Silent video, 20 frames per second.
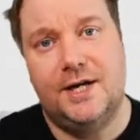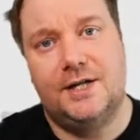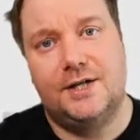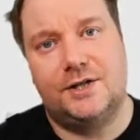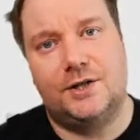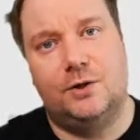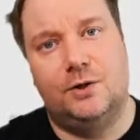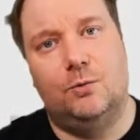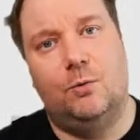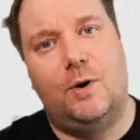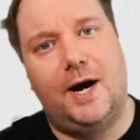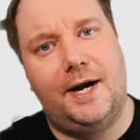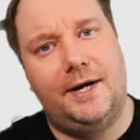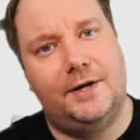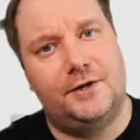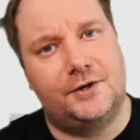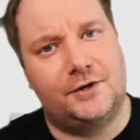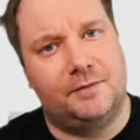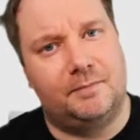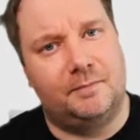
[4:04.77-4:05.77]
So why
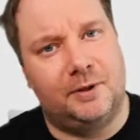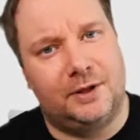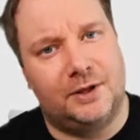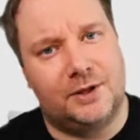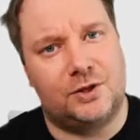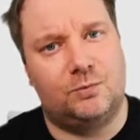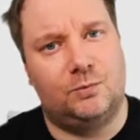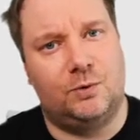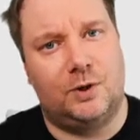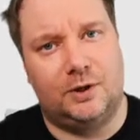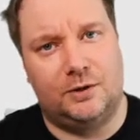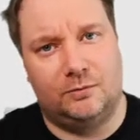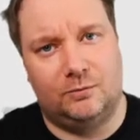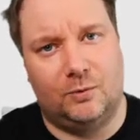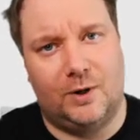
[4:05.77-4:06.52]
there's a plus one,